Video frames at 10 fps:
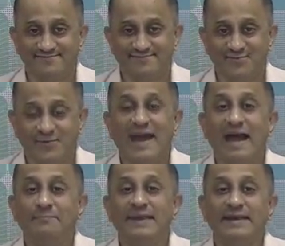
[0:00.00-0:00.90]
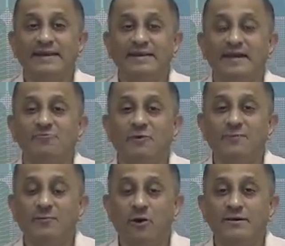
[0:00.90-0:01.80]
We are happy that it does what
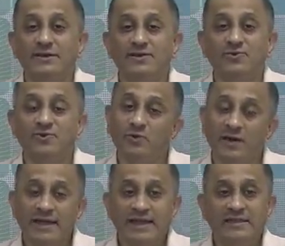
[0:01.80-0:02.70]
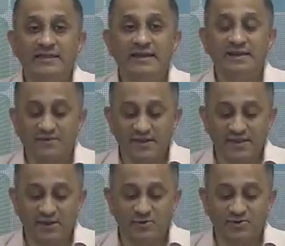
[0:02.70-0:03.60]
we want it to do in the interval
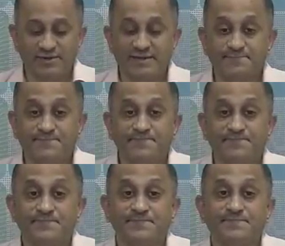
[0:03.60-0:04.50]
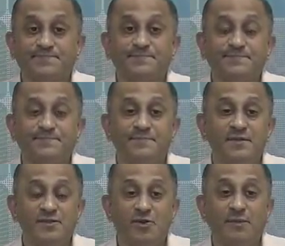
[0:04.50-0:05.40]
0 to t.
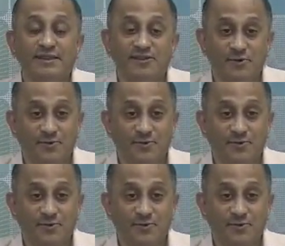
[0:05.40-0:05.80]
So much so.